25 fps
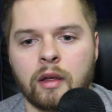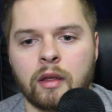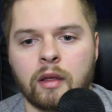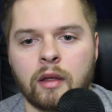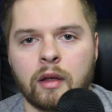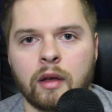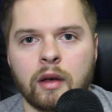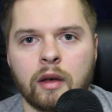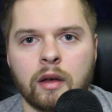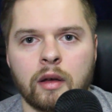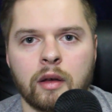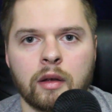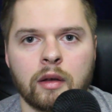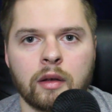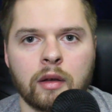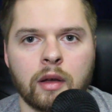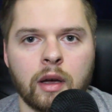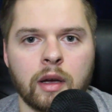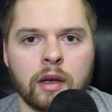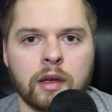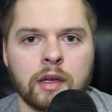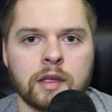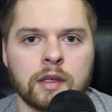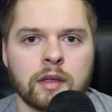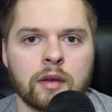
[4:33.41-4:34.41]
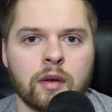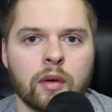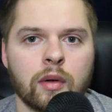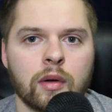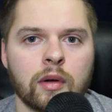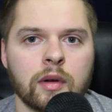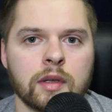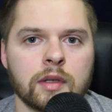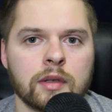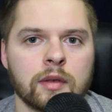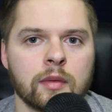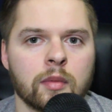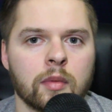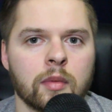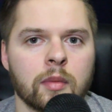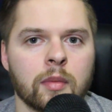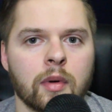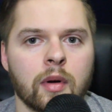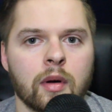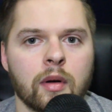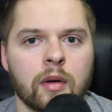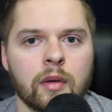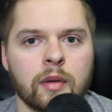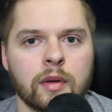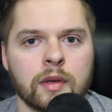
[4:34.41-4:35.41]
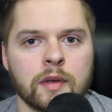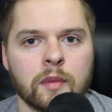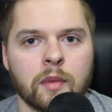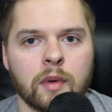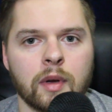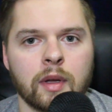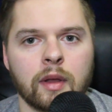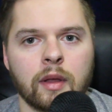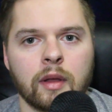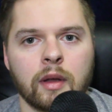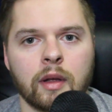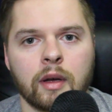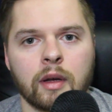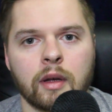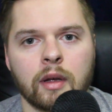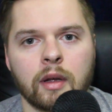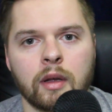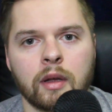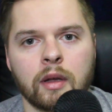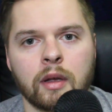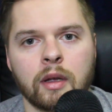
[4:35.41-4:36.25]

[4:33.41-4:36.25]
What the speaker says: The highest scoring Super Bowl was when the